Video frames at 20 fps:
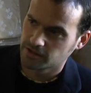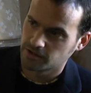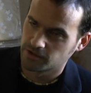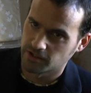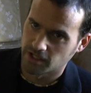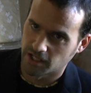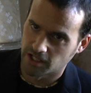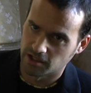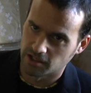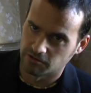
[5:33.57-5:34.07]

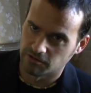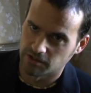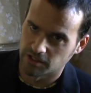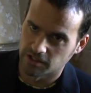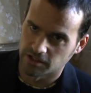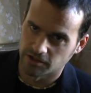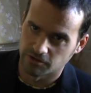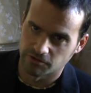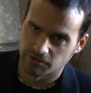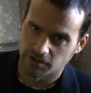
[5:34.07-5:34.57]
creatively,
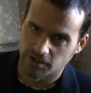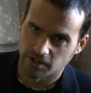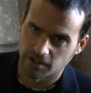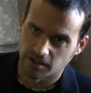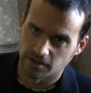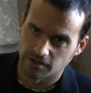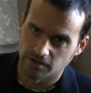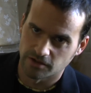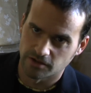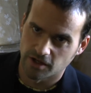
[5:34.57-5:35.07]
you've
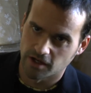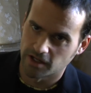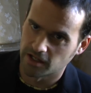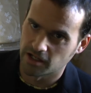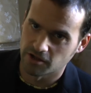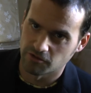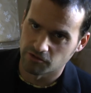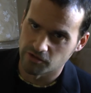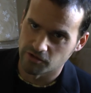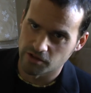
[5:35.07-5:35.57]
done not
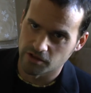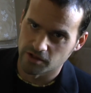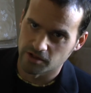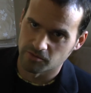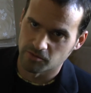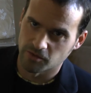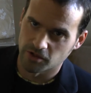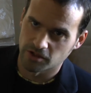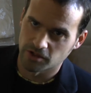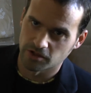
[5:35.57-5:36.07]

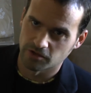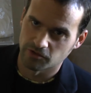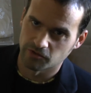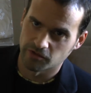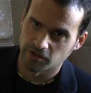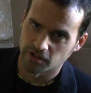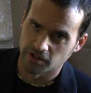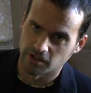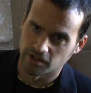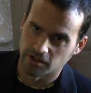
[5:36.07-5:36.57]
everything, but you've
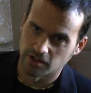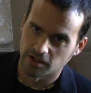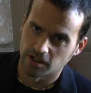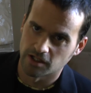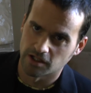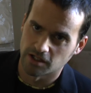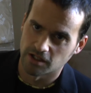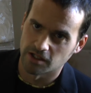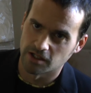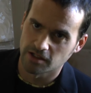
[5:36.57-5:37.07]
done a
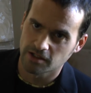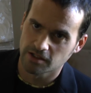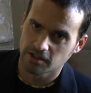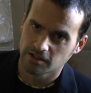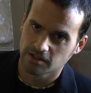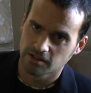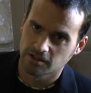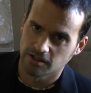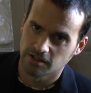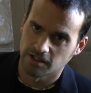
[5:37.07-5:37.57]
lot.
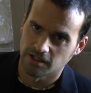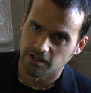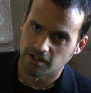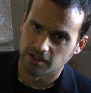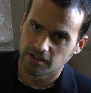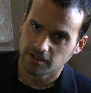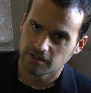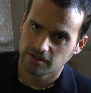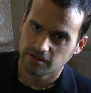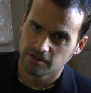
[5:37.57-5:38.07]
And
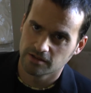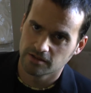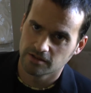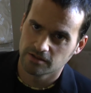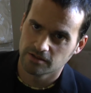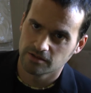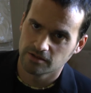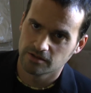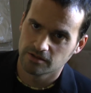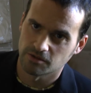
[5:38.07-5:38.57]

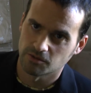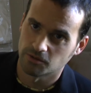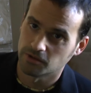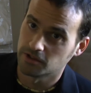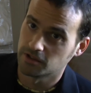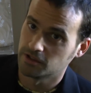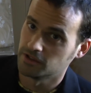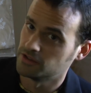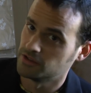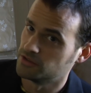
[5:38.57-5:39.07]
so
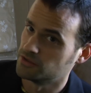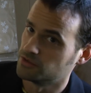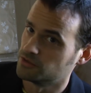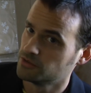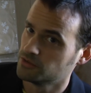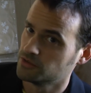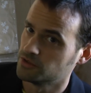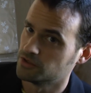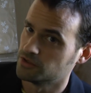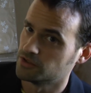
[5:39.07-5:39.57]
what you
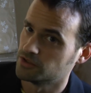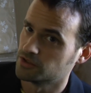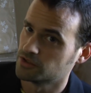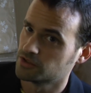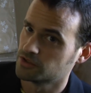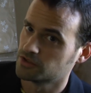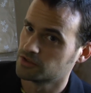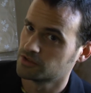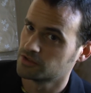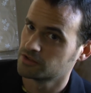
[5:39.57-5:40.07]
do, you
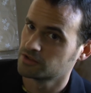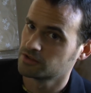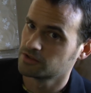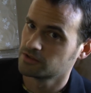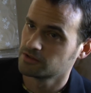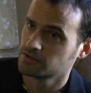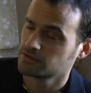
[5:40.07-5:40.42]
just...